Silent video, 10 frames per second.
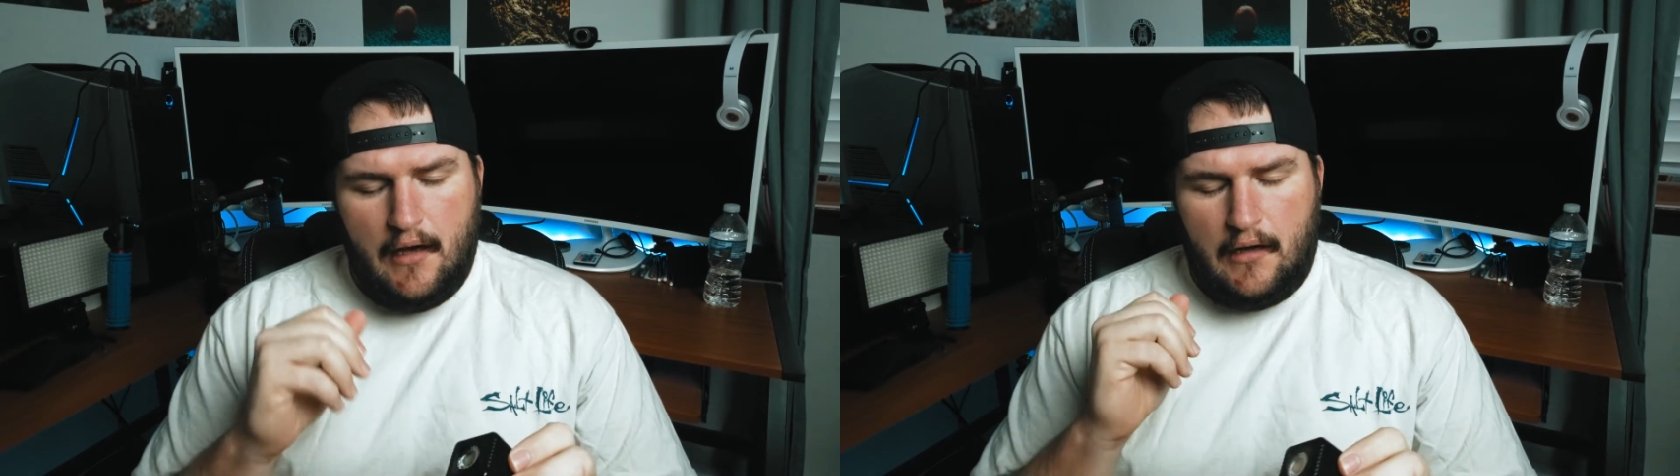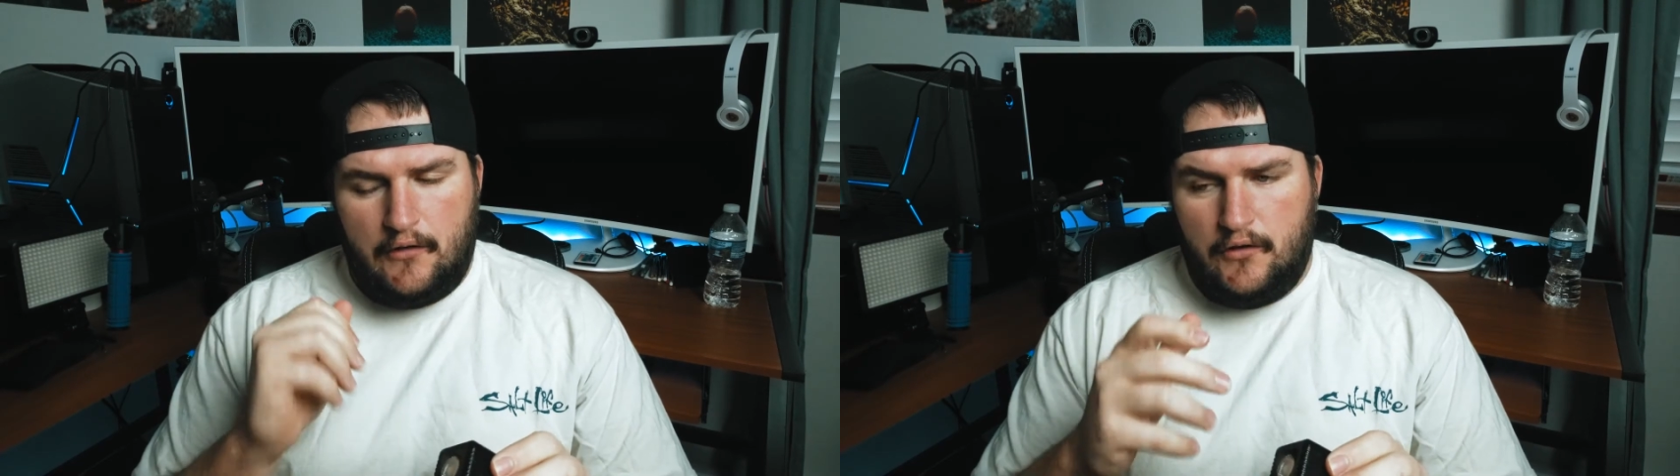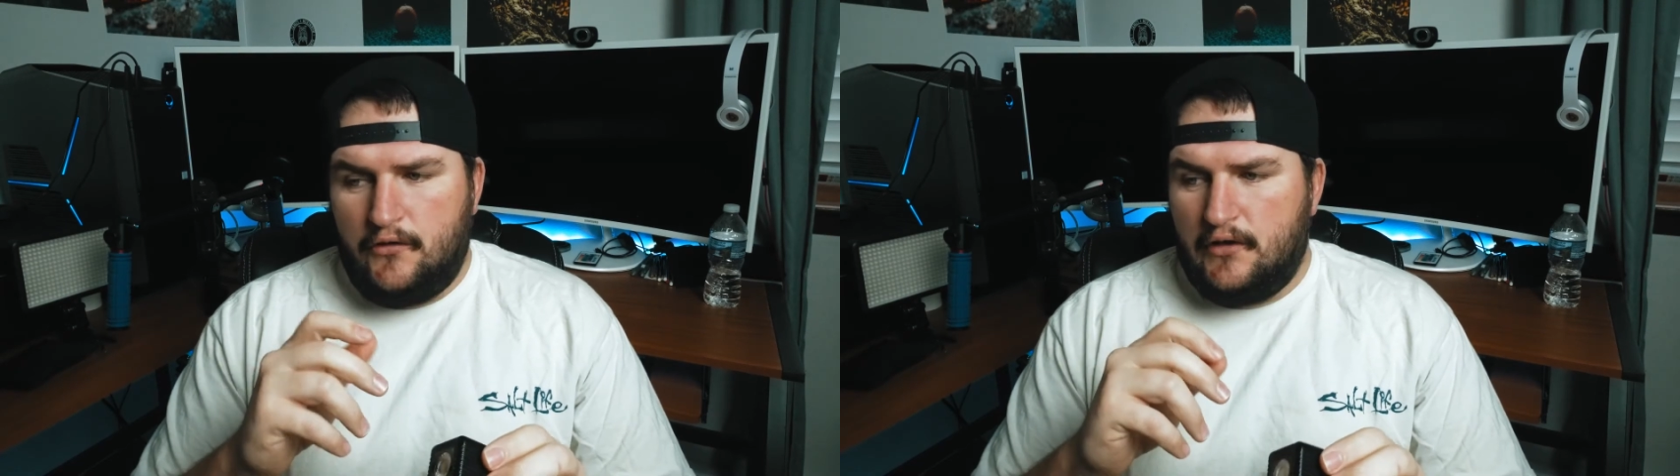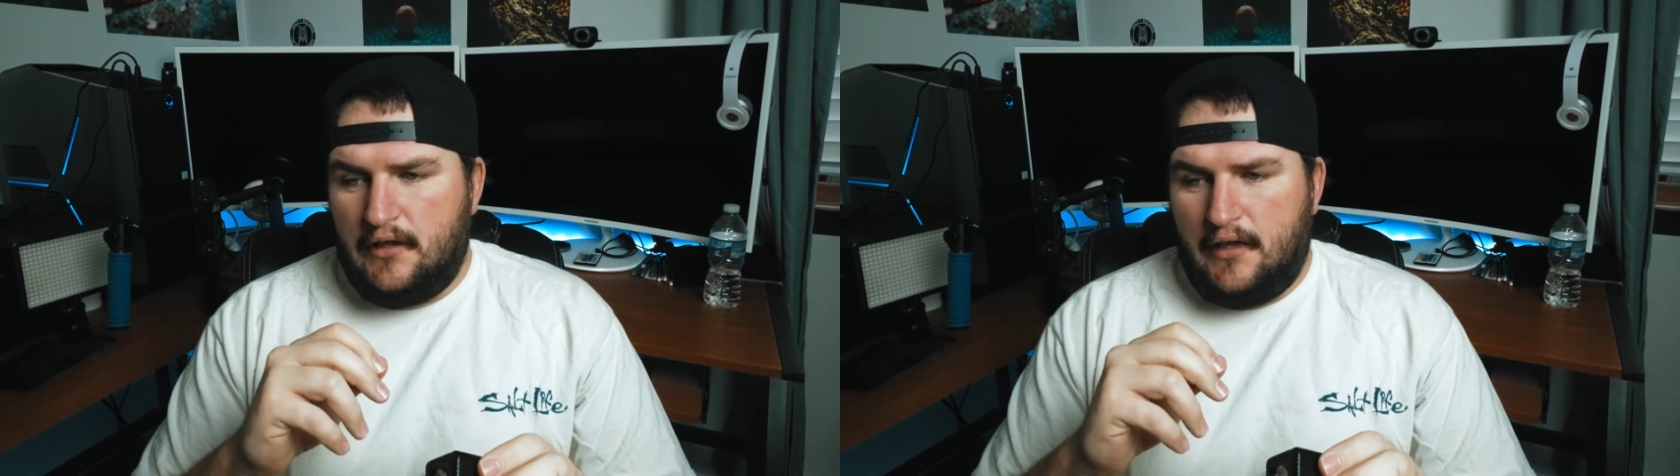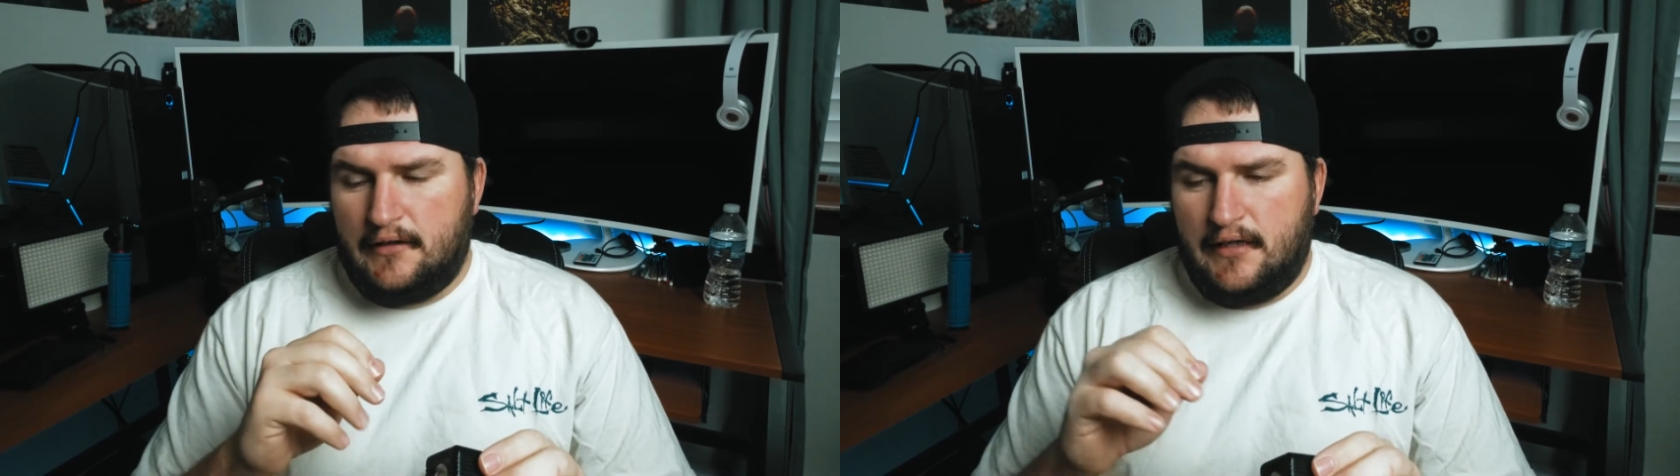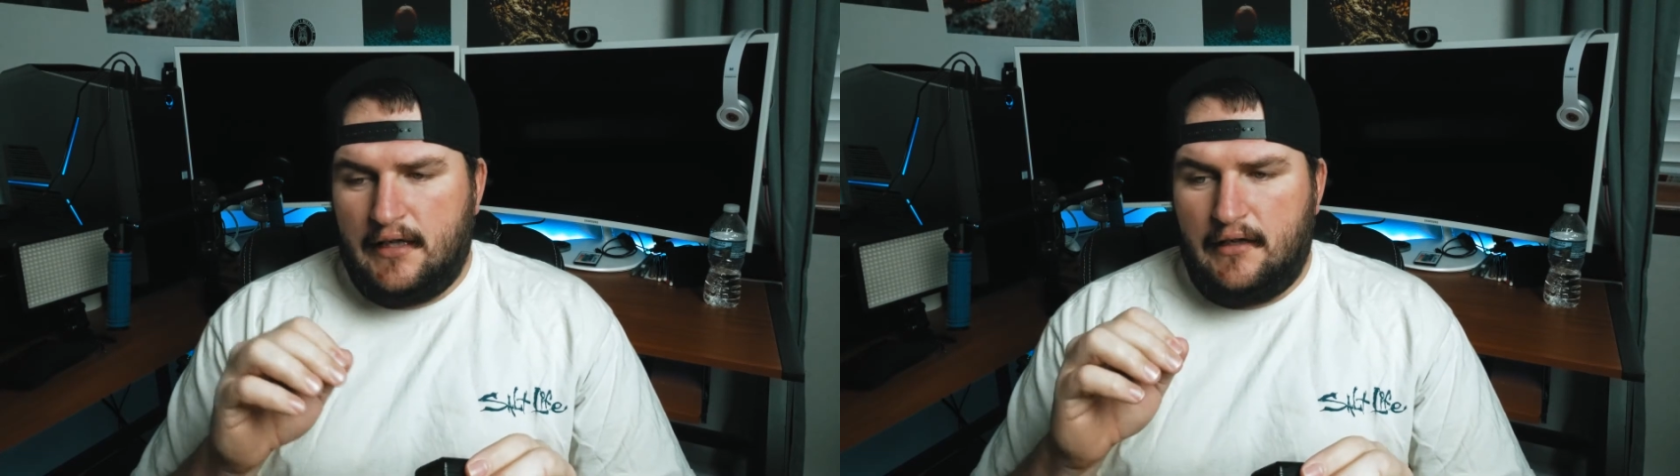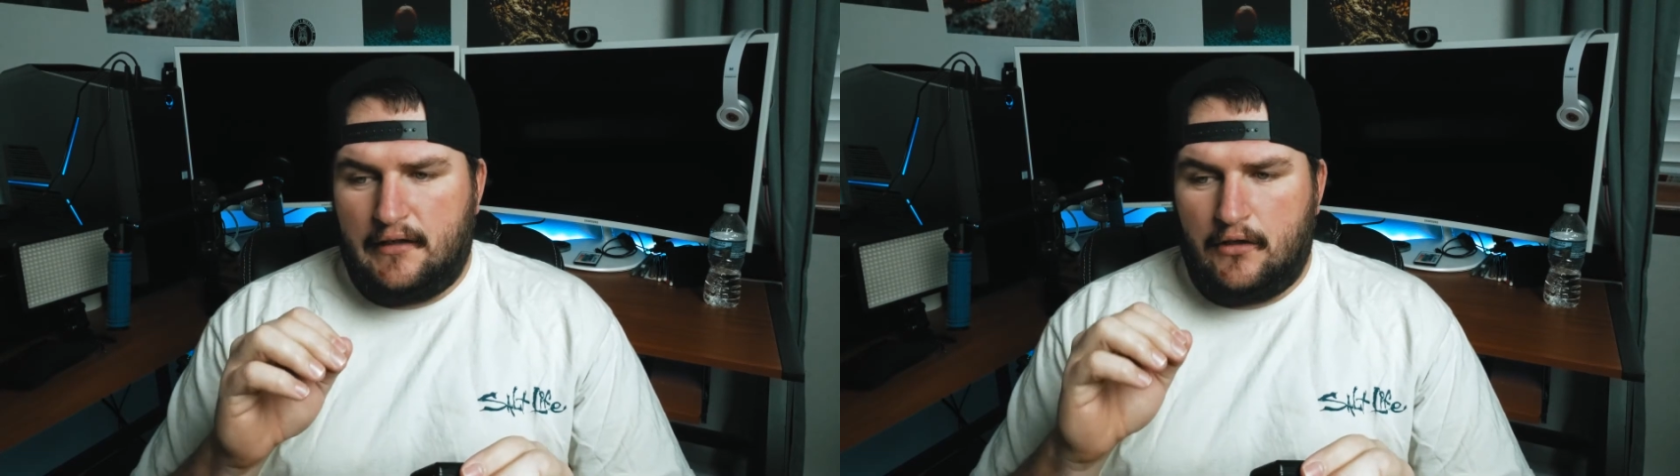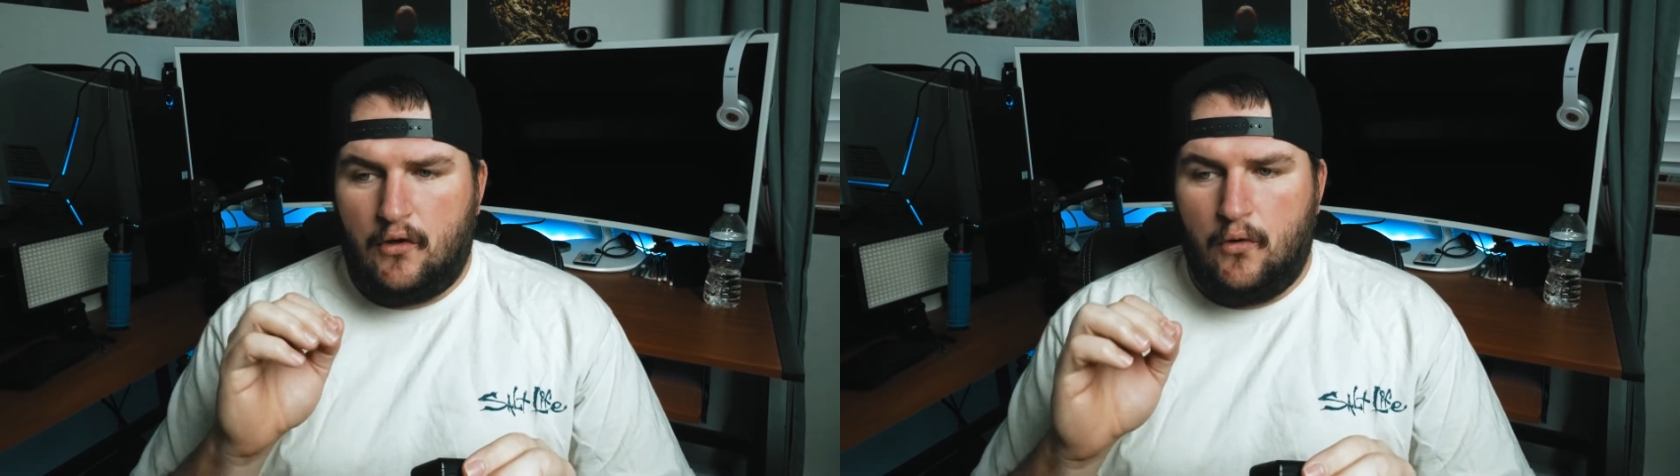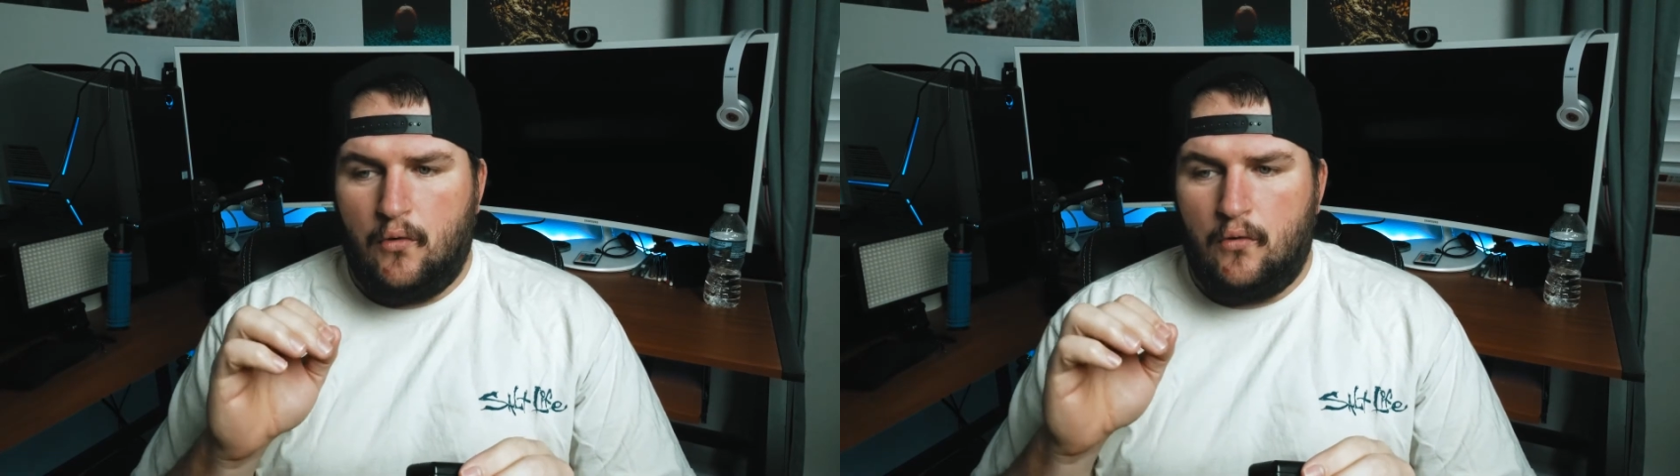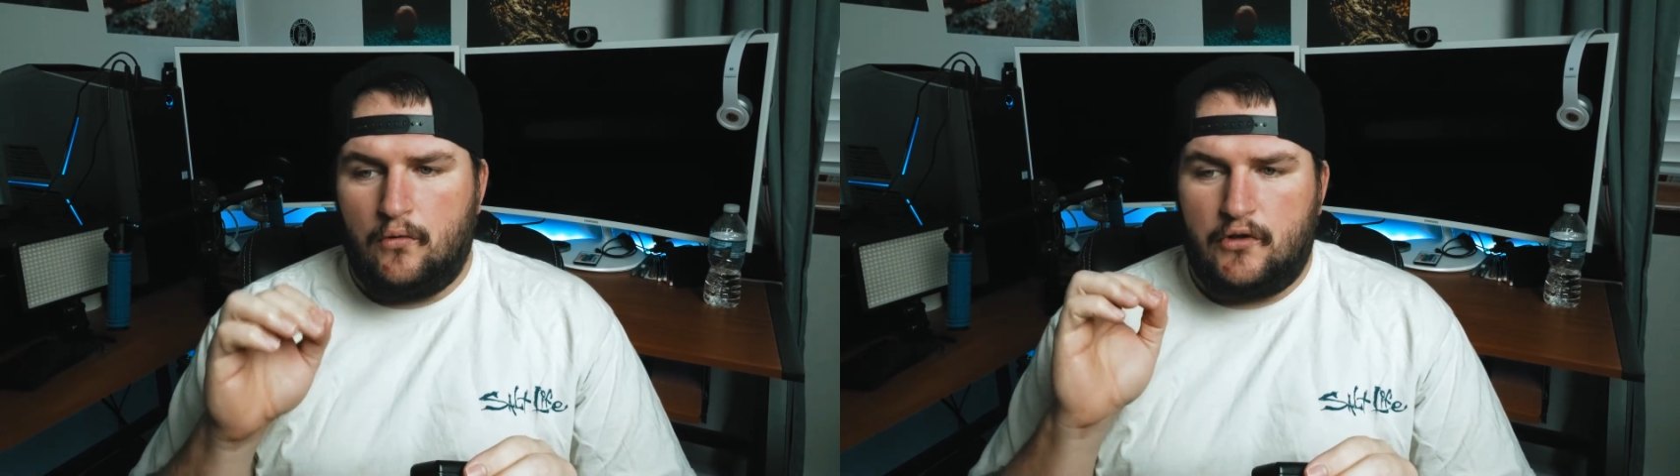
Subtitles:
I'll use it like to get like a cool